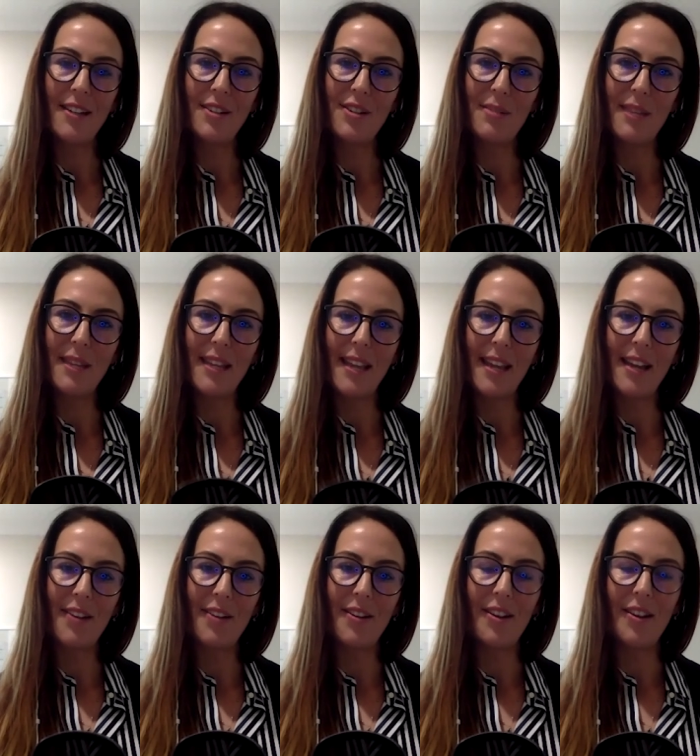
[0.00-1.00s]

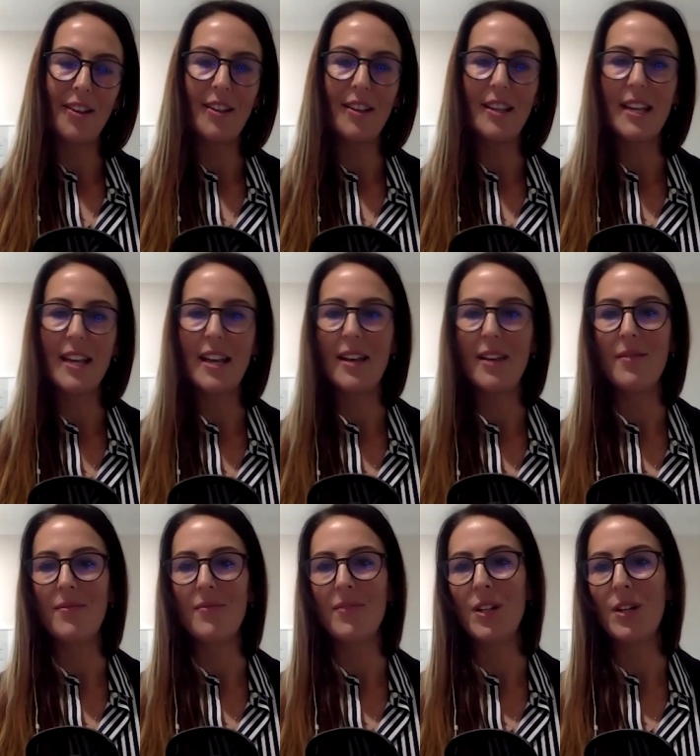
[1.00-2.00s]
Tobeketo,
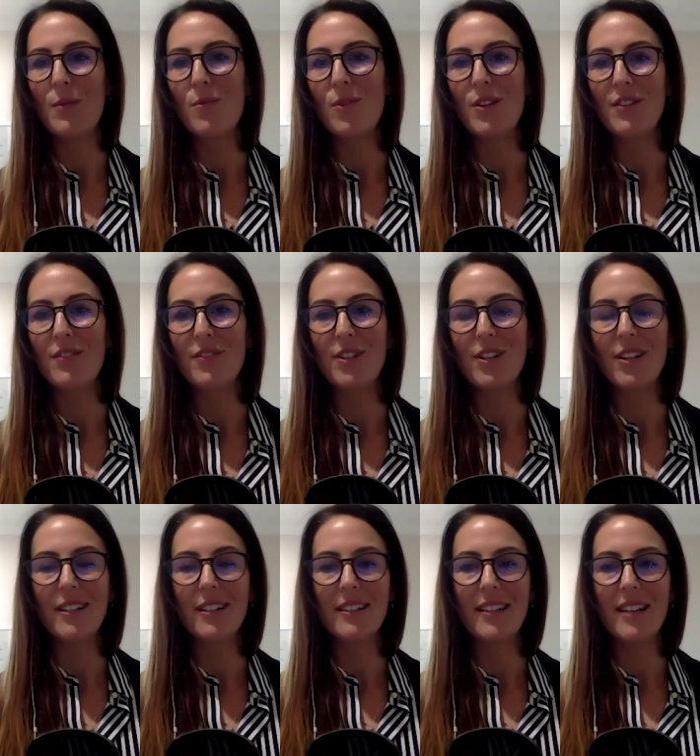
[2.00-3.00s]
um, you know, what you've got
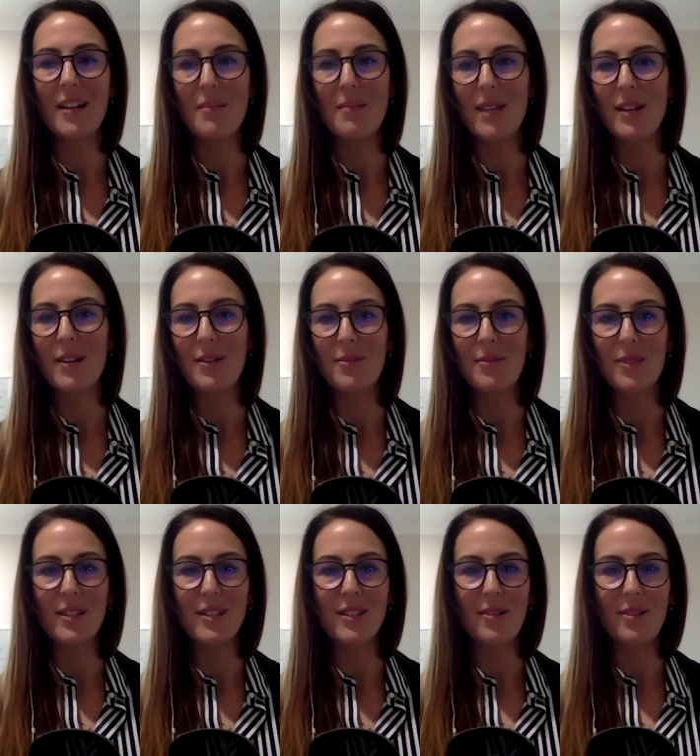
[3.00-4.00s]
coming or
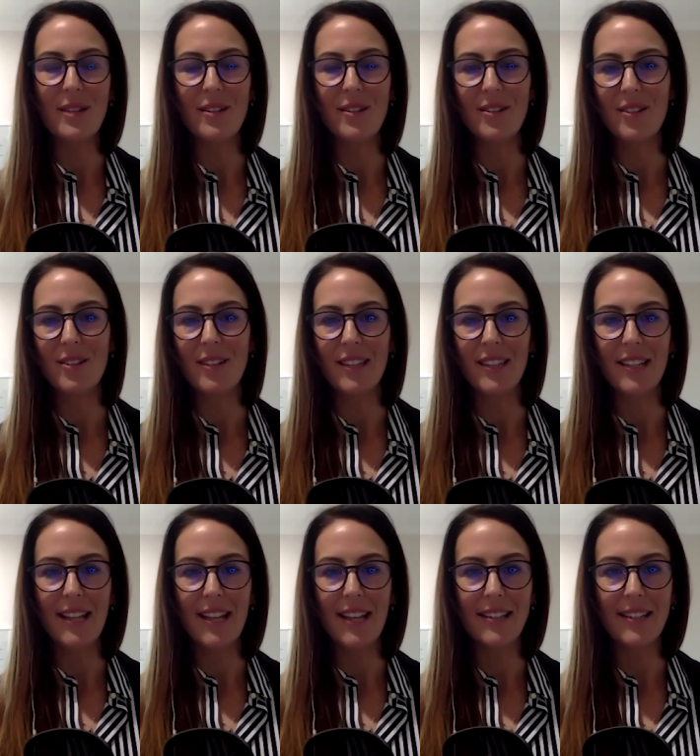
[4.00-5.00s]
what's going on in the
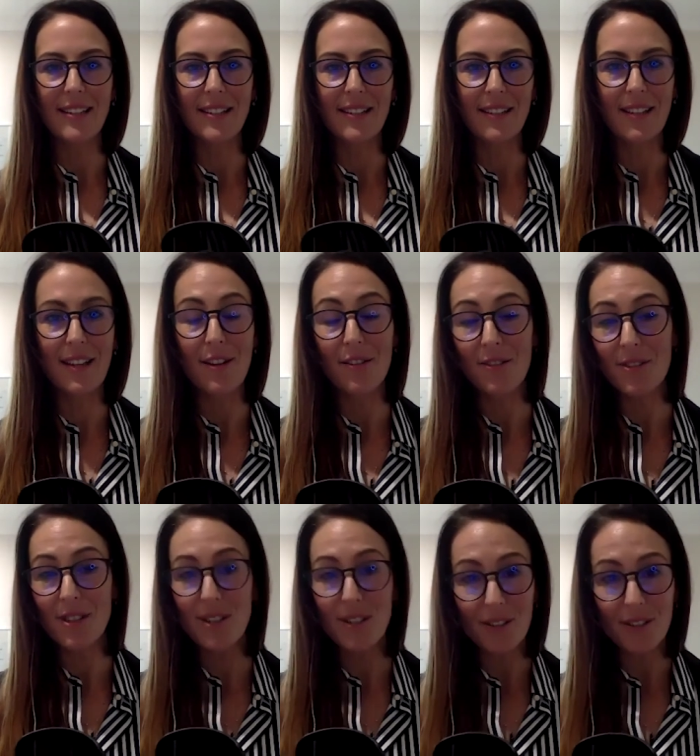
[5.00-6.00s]
next year or
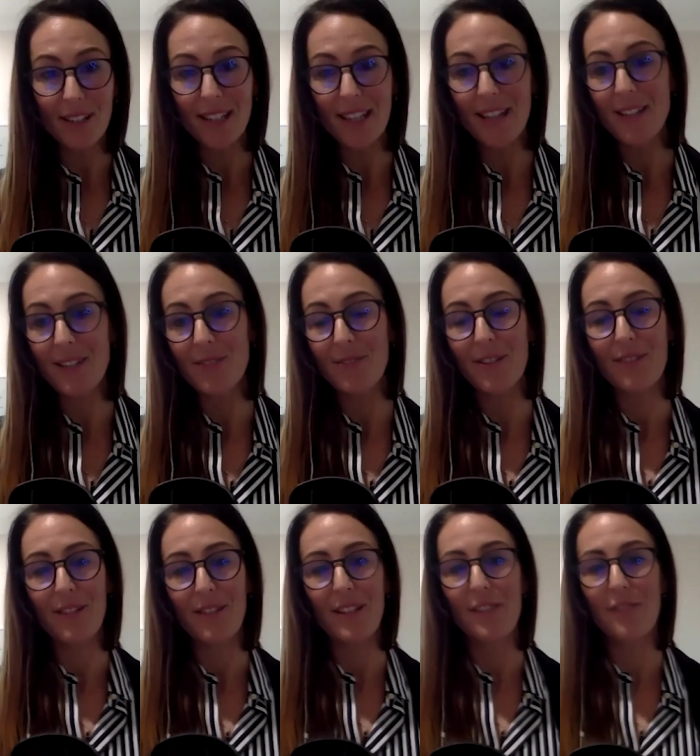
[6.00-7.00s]
so, I guess, or
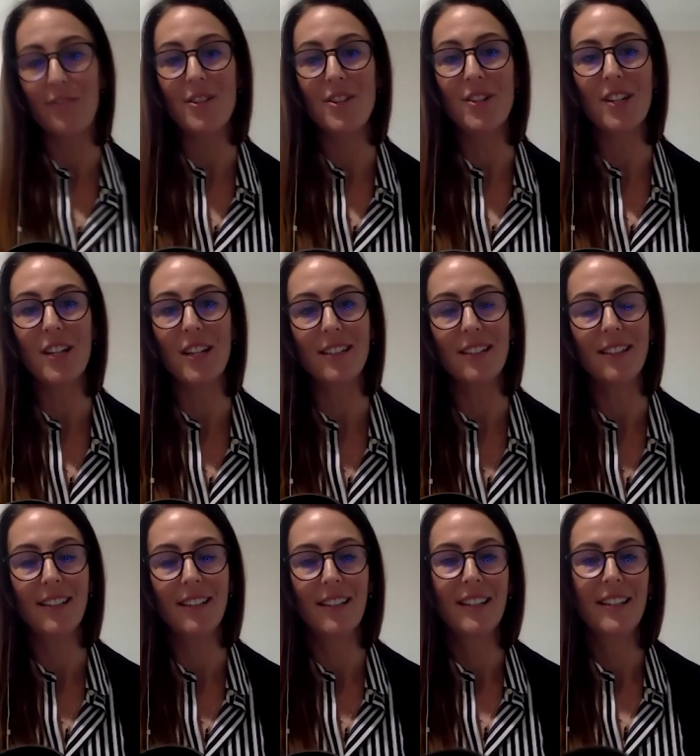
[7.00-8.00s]
even in the future?
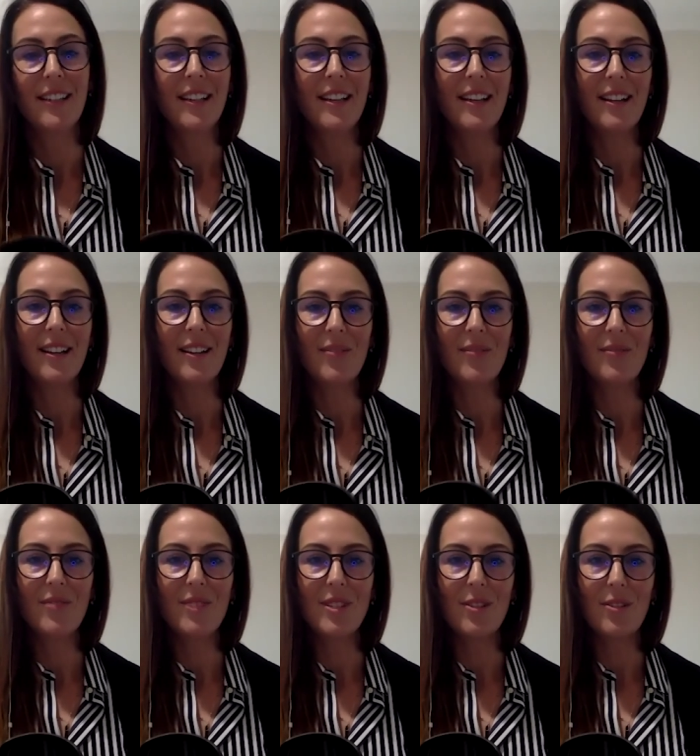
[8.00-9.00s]

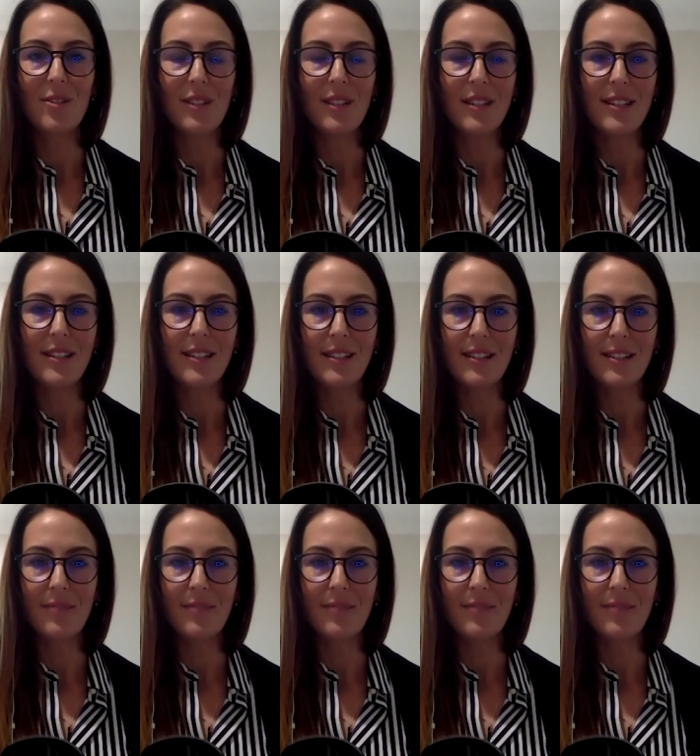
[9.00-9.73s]
Um, so the listeners.